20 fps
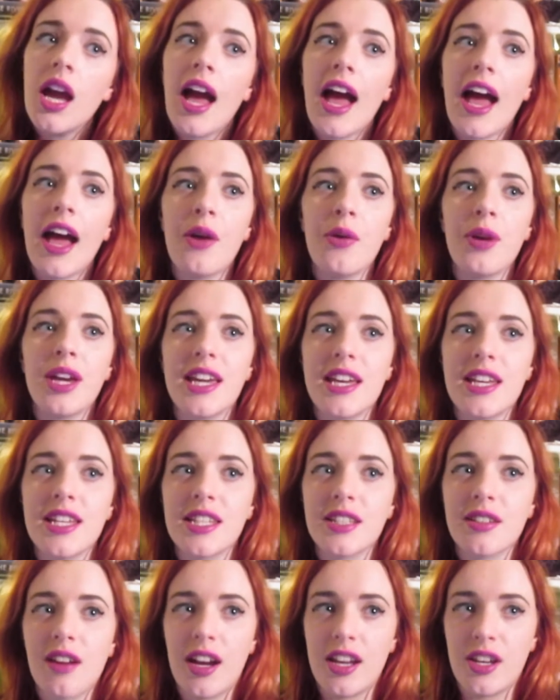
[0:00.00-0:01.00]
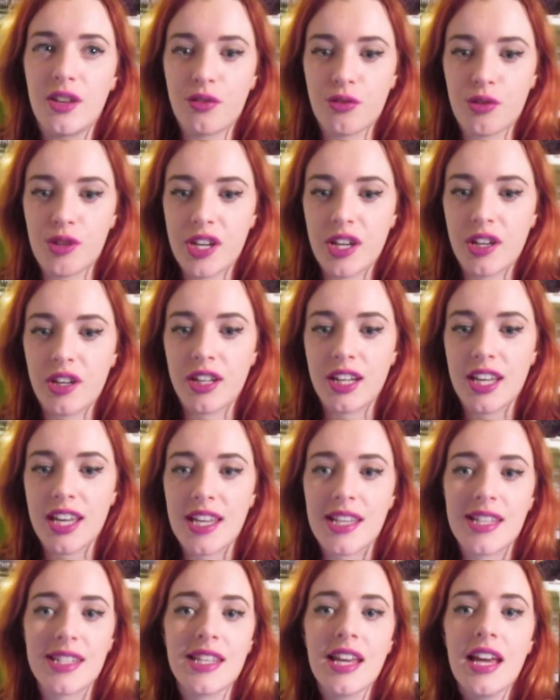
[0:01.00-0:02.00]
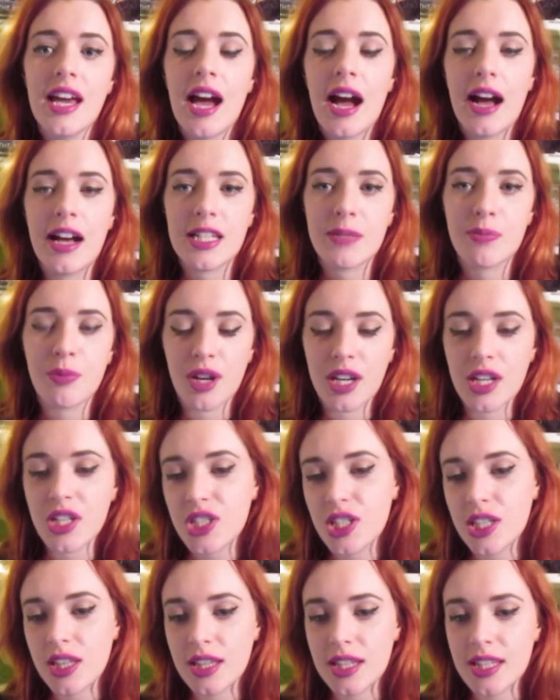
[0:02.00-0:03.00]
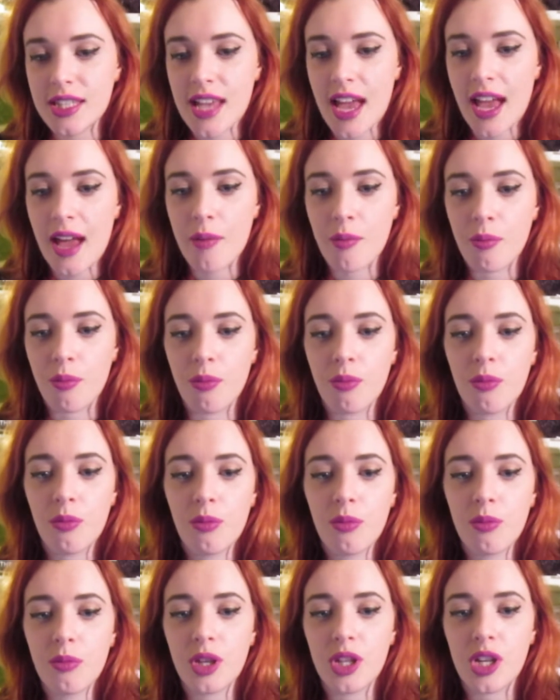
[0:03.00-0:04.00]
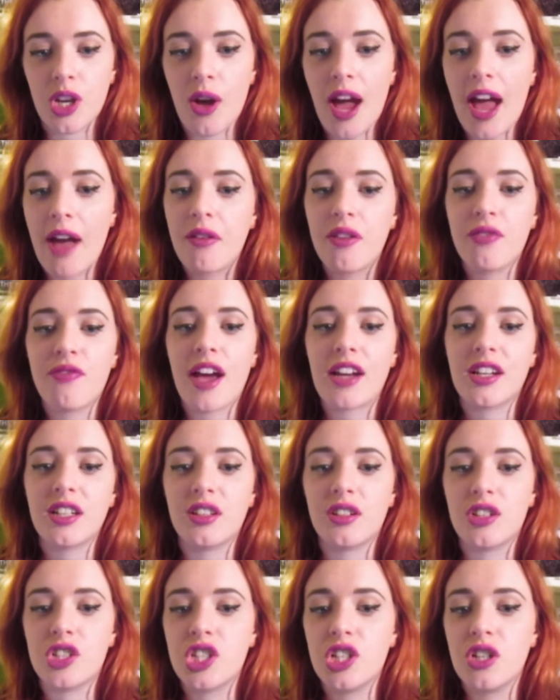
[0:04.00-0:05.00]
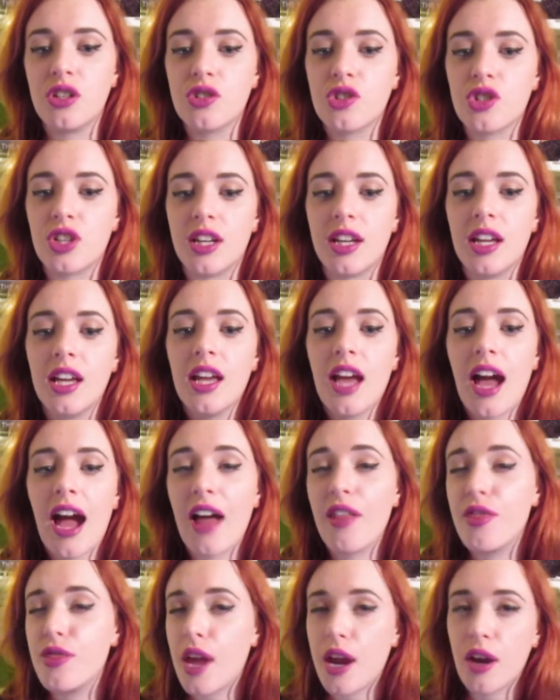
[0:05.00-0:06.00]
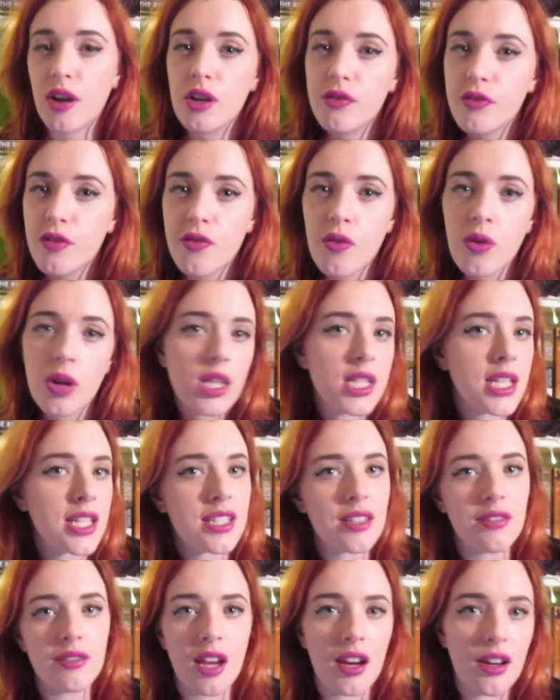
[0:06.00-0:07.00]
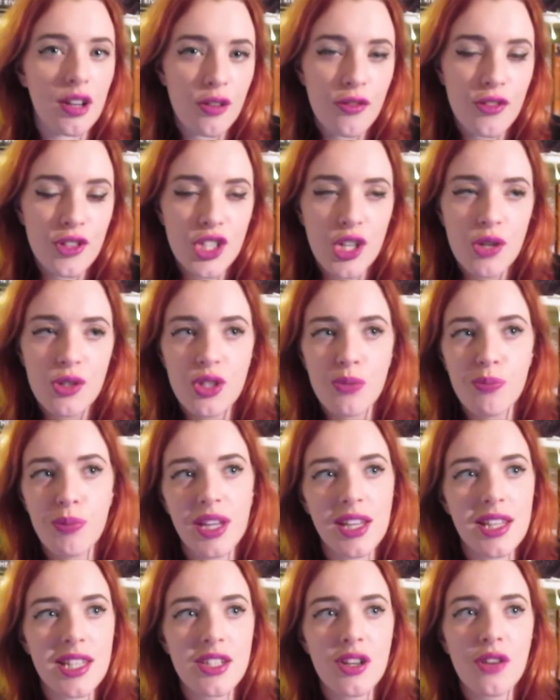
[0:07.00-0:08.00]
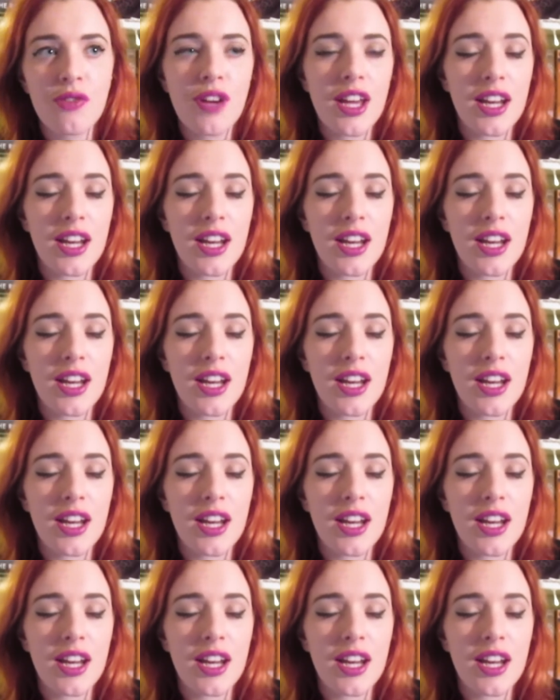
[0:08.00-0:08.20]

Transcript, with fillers: how his kind of career and his aspirations um, you know, how it affected their children and their love of horses and their love of show jumping and stuff.